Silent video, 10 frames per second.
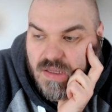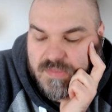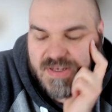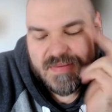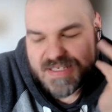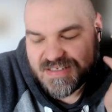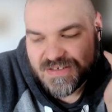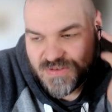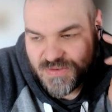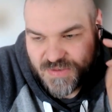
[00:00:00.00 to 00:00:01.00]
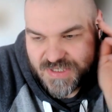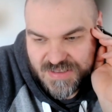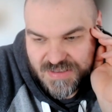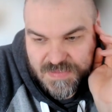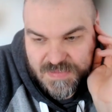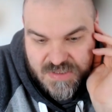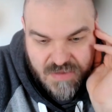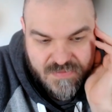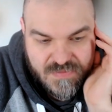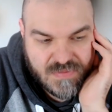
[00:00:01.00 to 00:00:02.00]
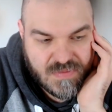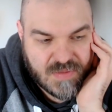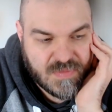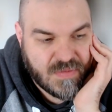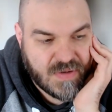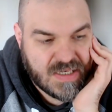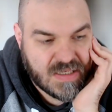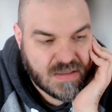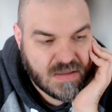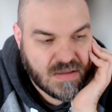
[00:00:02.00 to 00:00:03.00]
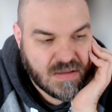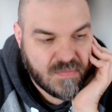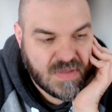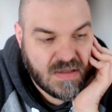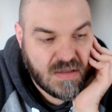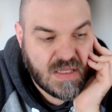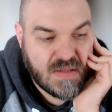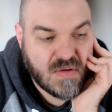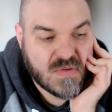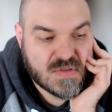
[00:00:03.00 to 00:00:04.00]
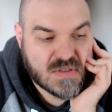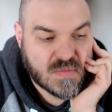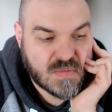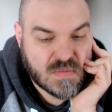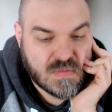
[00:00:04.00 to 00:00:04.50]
I mean, I still do original stuff in my writing, and those ones are